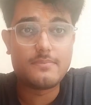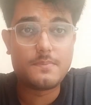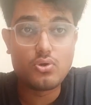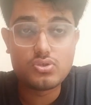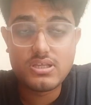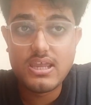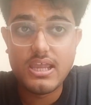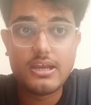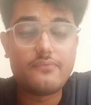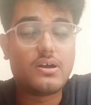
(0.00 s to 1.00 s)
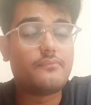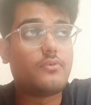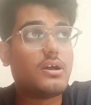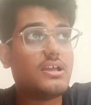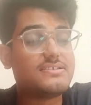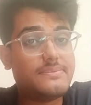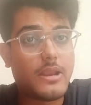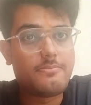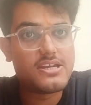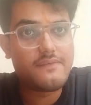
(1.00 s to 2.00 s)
X can be produced and